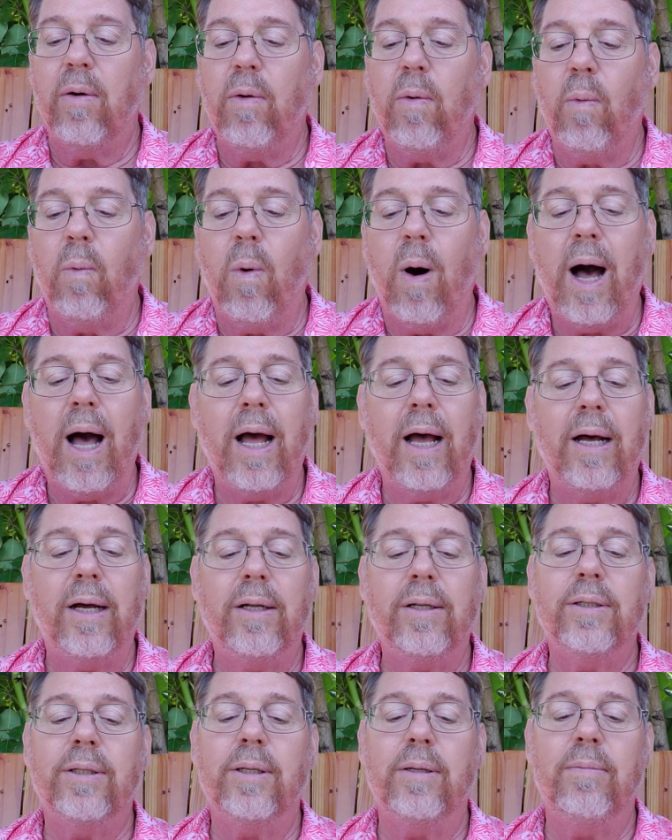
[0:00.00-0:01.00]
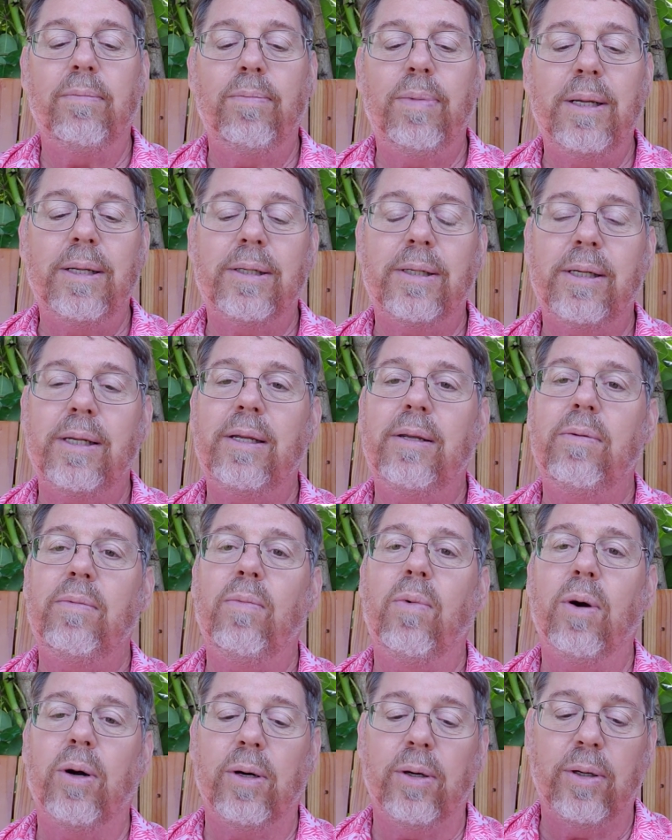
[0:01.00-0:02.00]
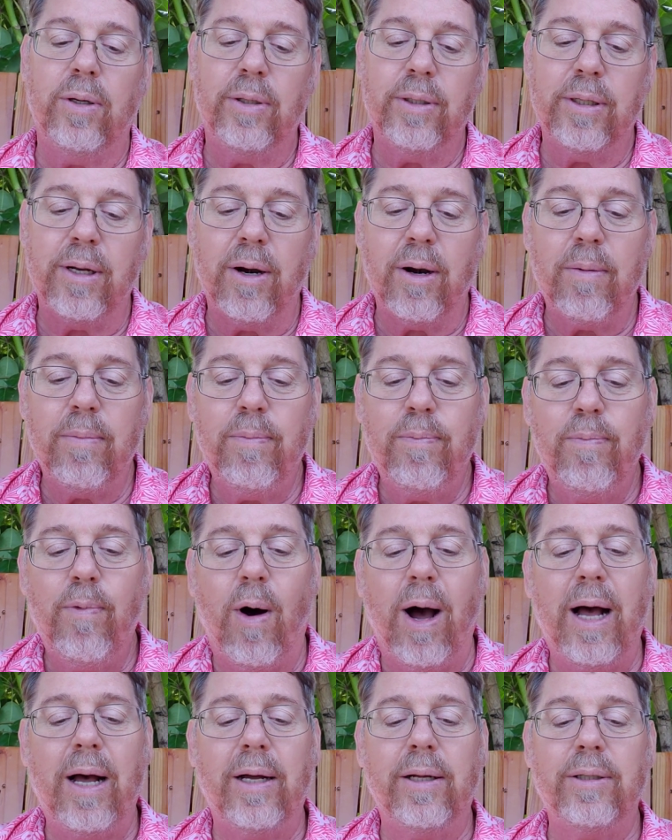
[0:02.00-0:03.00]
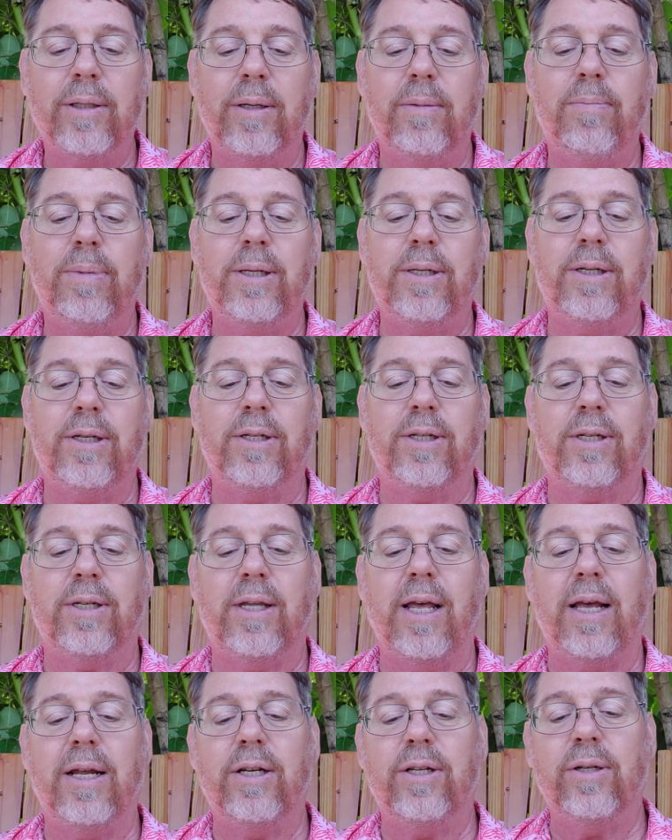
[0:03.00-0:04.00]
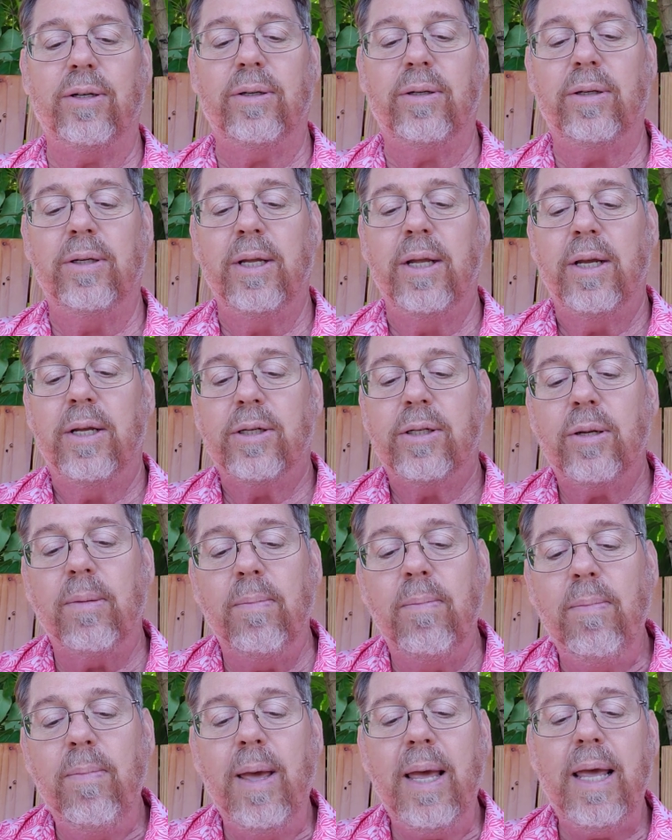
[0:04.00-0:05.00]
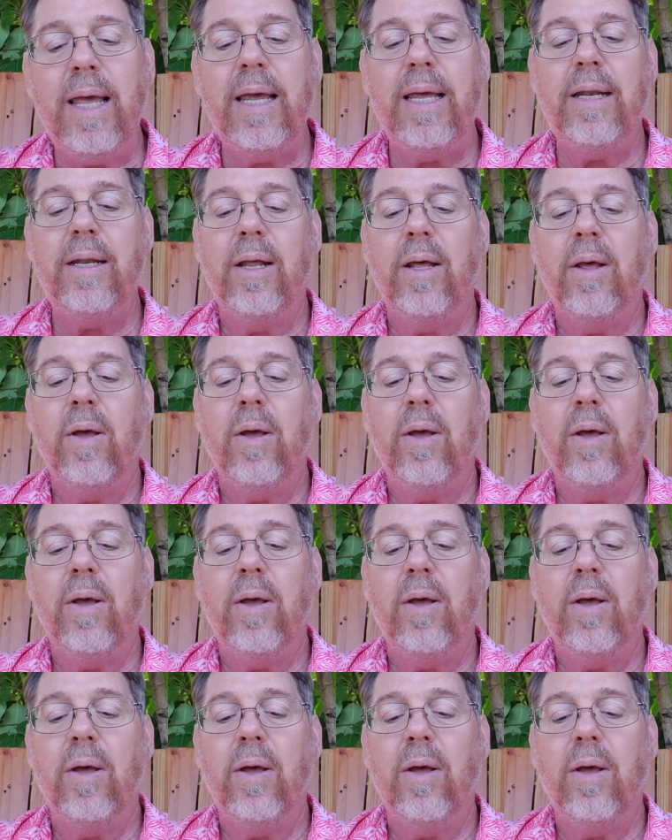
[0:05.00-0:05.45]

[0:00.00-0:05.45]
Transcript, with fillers: wild and busy world and our wild and busy schedule to meet